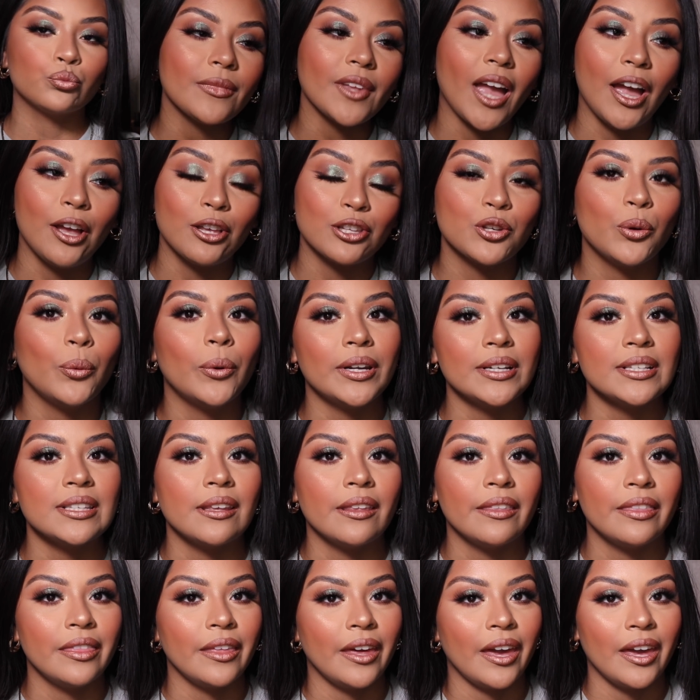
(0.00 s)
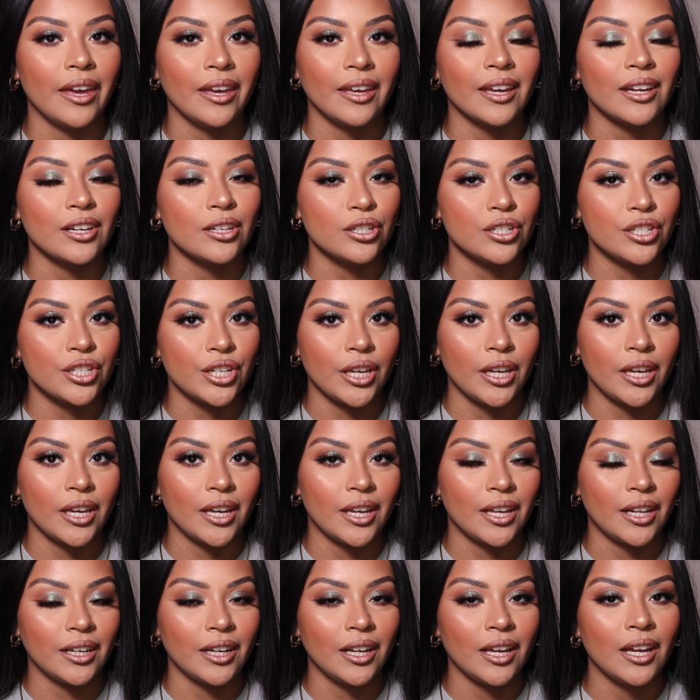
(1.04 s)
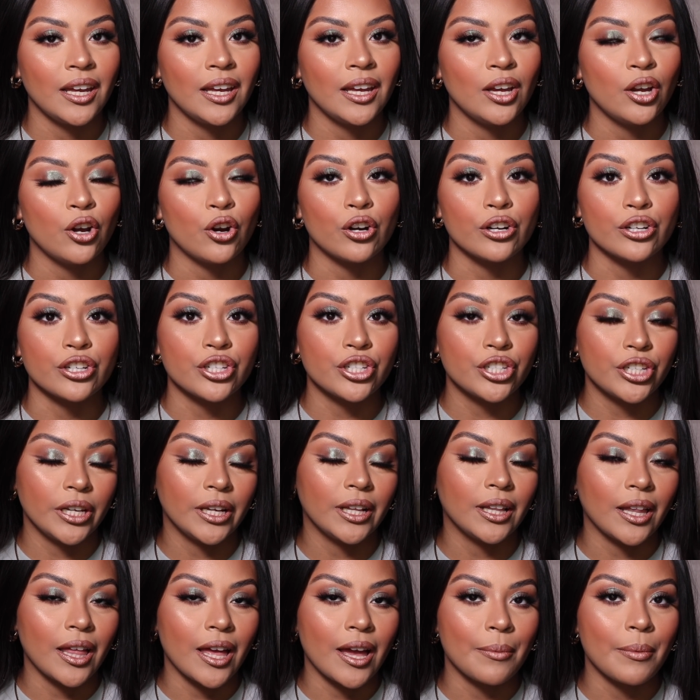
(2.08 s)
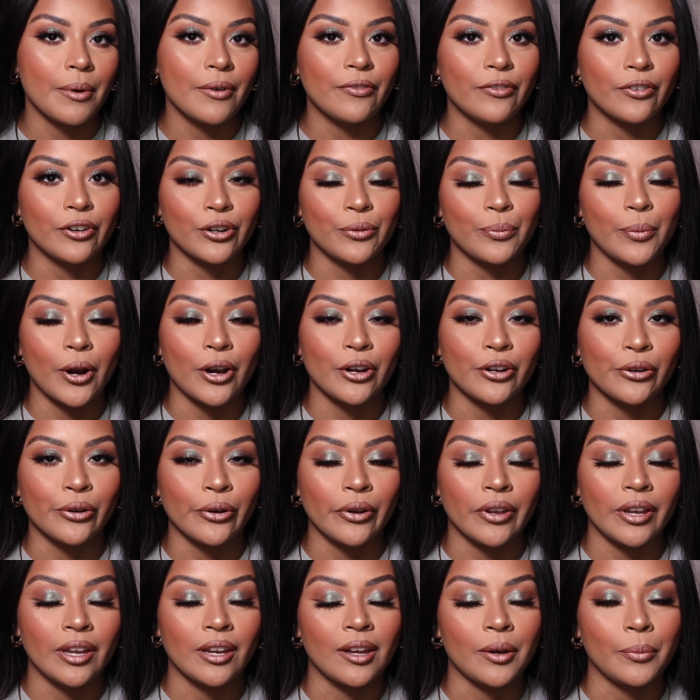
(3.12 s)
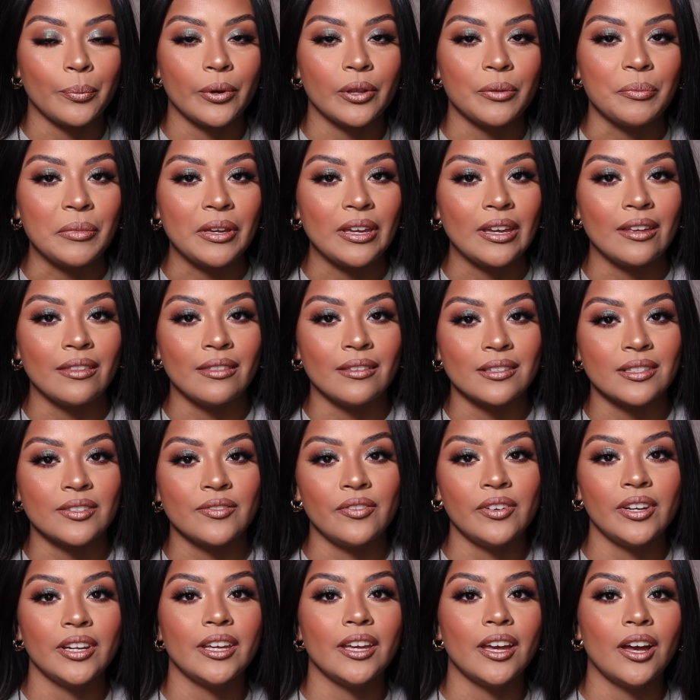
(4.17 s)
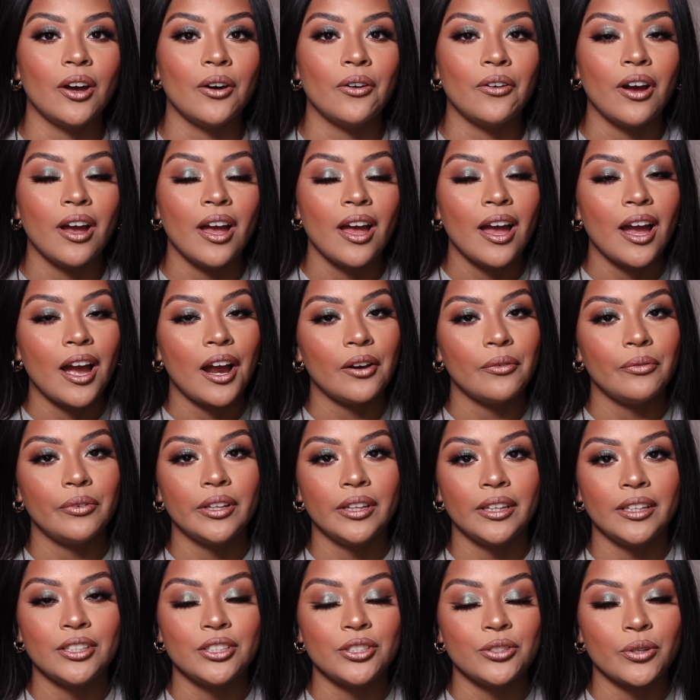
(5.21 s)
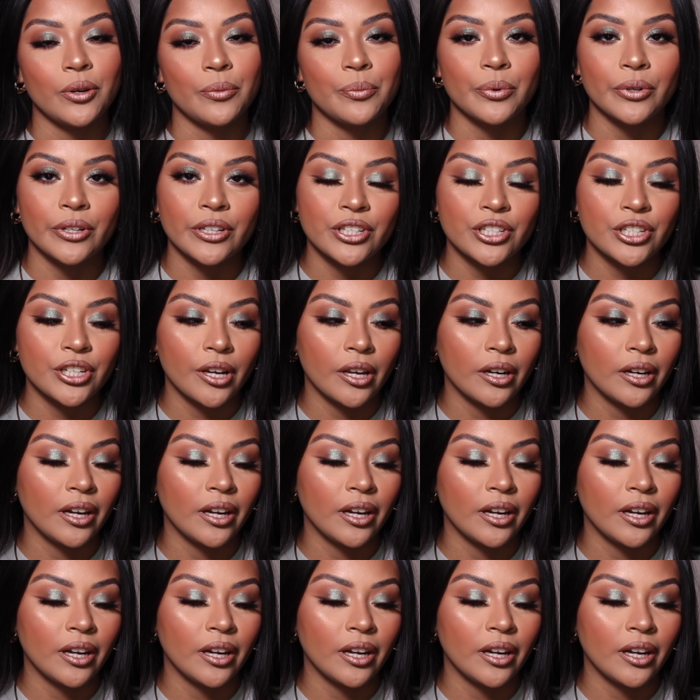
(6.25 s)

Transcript: I also wanted to thank SHEIN, or Glam for partnering up with me in this video. I really do appreciate